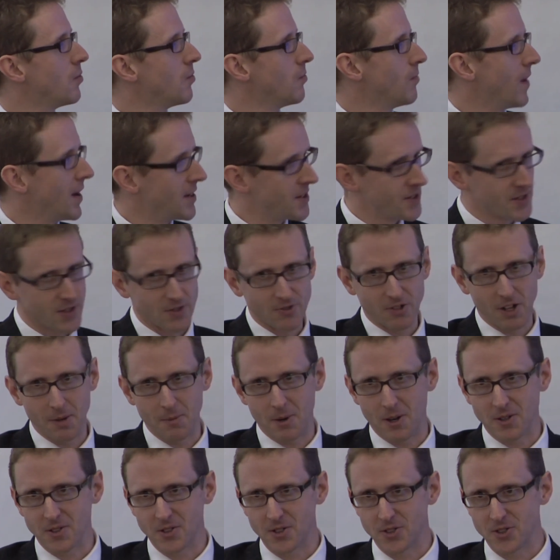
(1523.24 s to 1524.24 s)
register
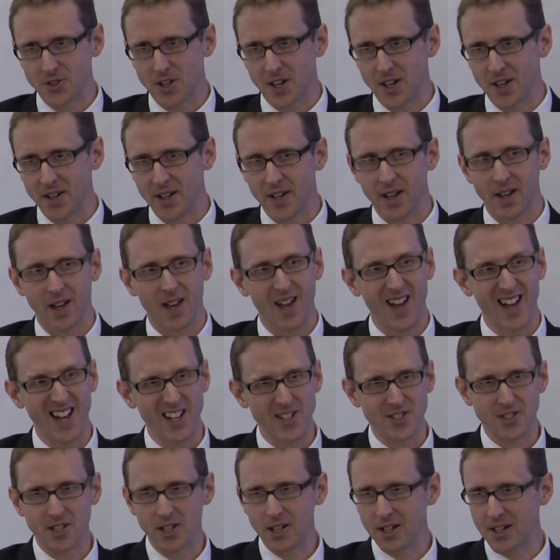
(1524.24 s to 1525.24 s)
trademarks in China
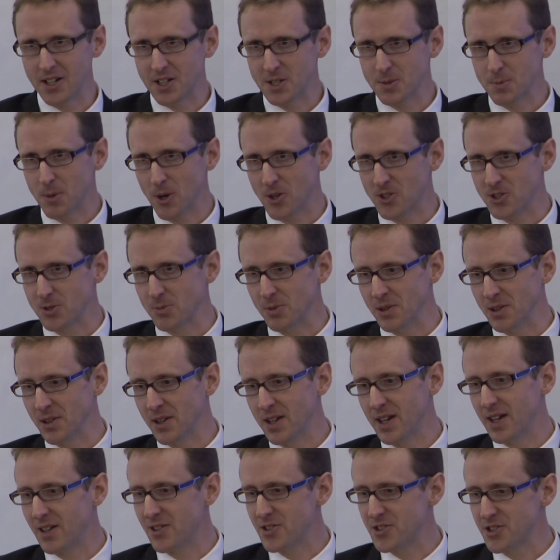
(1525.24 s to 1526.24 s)
as early as possible,
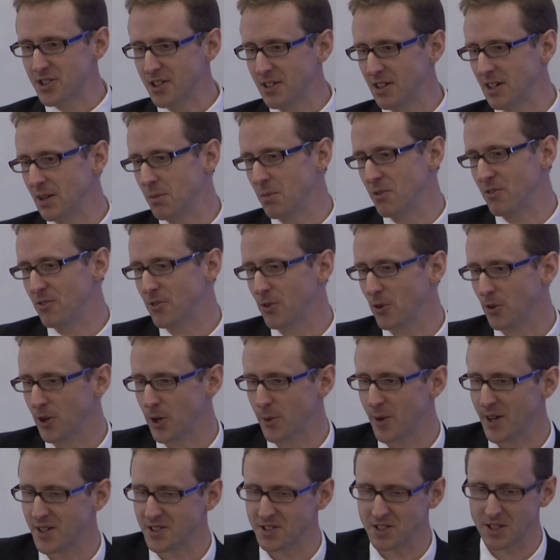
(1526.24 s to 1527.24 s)
and certainly before
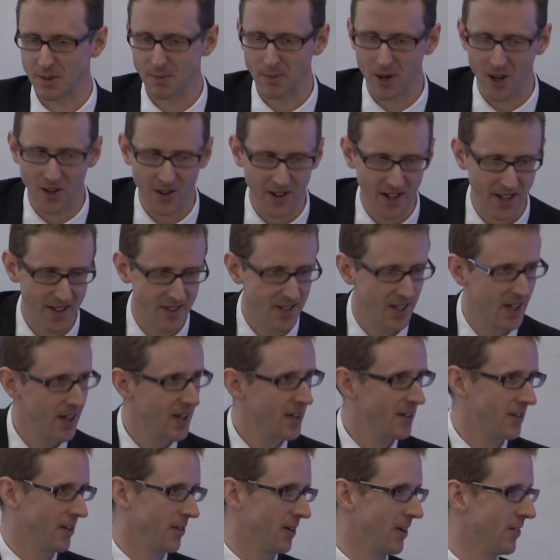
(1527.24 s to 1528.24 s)
you enter the market.
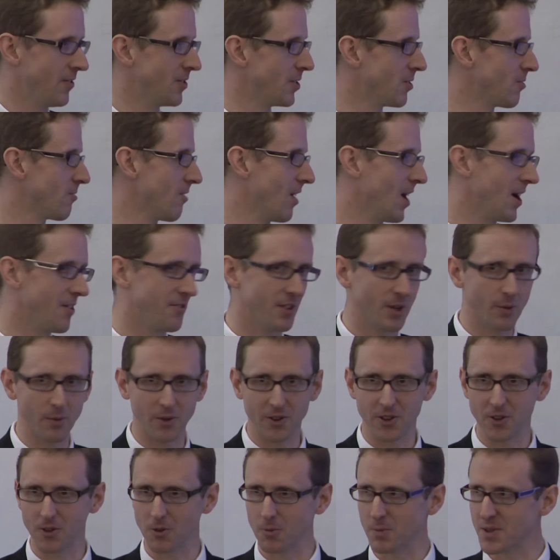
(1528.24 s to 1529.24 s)
Even arriving
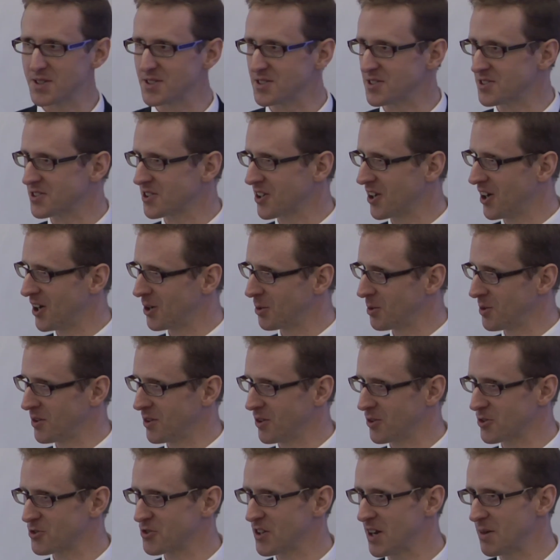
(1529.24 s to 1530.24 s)
with your business card with
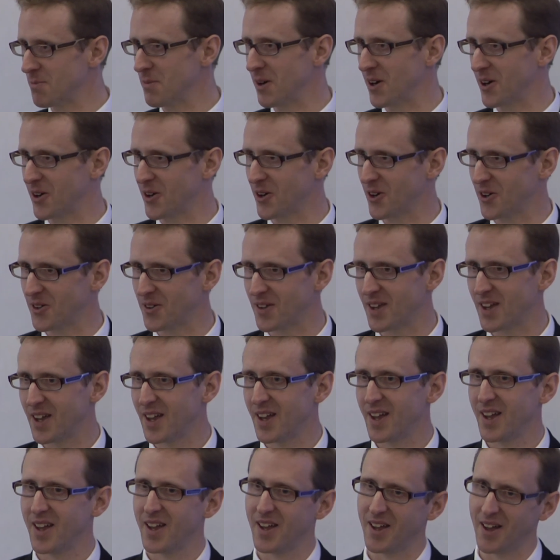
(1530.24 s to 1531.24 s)
your trademark on,
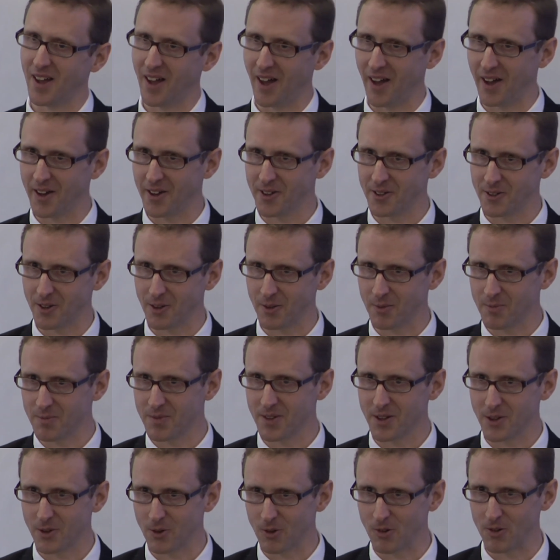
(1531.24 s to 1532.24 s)

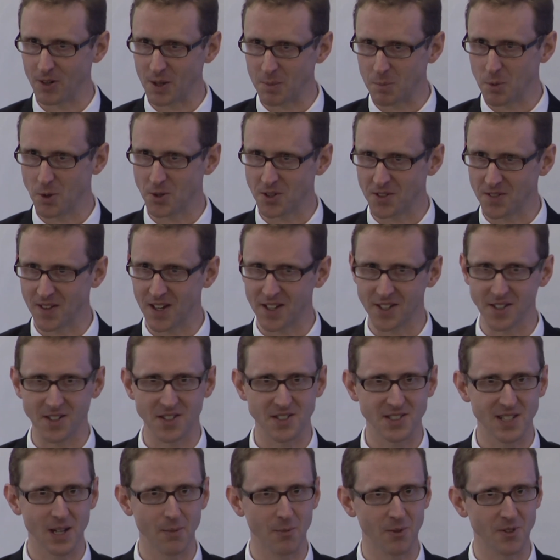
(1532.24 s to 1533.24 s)
you're already putting that into
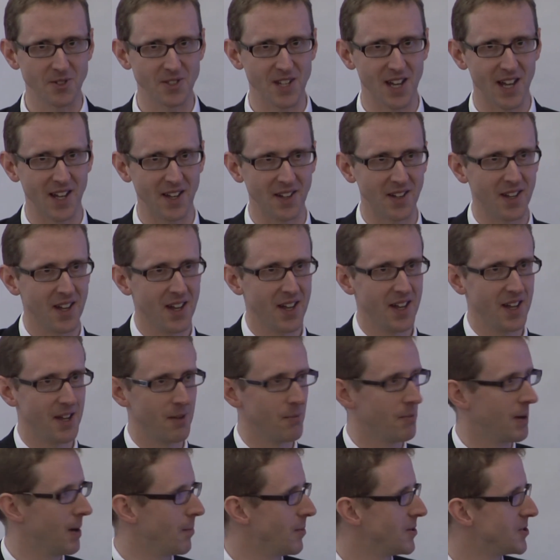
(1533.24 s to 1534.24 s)
someone's hand.
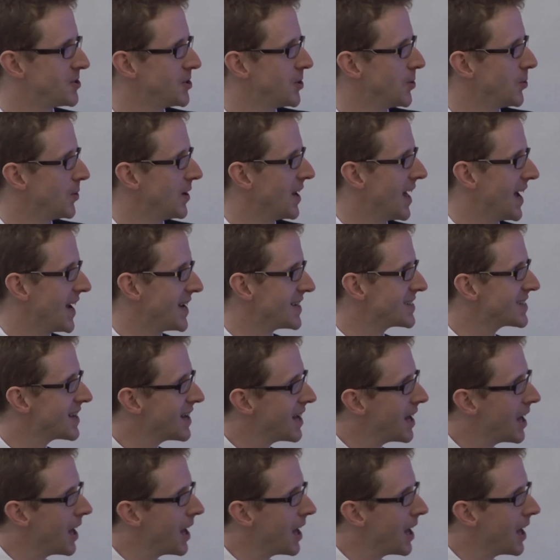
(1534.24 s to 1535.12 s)
It may be too late.